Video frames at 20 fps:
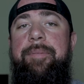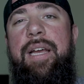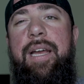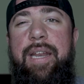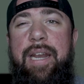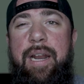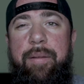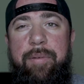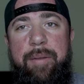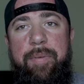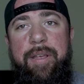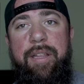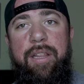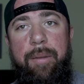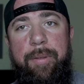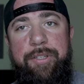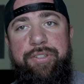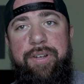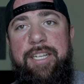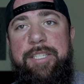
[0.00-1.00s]
And I'm gonna be a
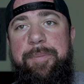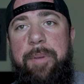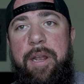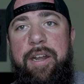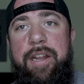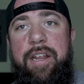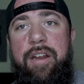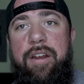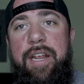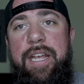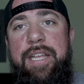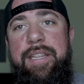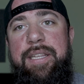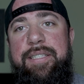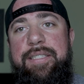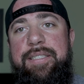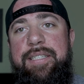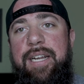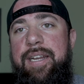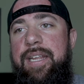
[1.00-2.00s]
little bit transparent here. In
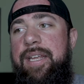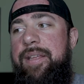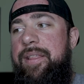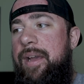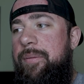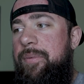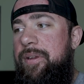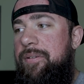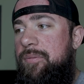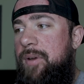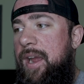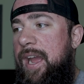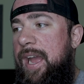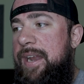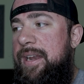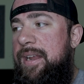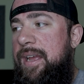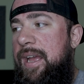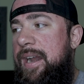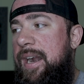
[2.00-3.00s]
the study that we
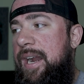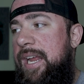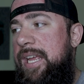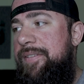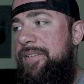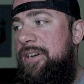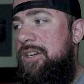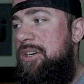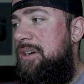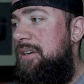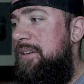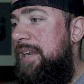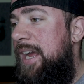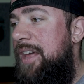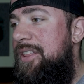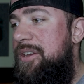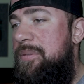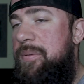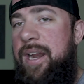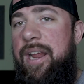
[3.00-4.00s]
read, and I even called
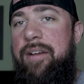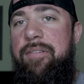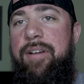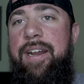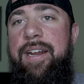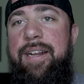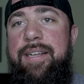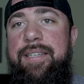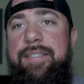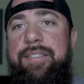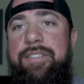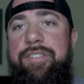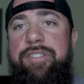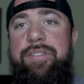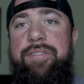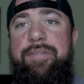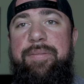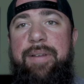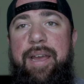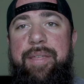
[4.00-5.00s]
Heather when I read it
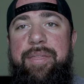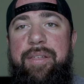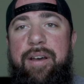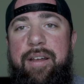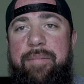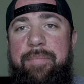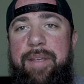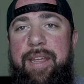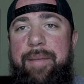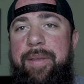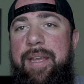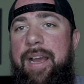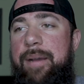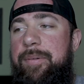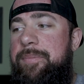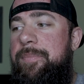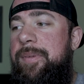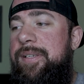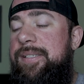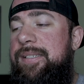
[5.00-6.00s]
because I thought maybe I
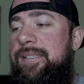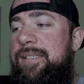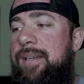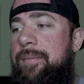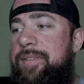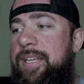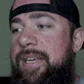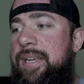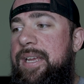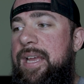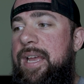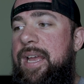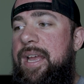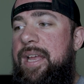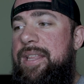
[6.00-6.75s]
was missing something,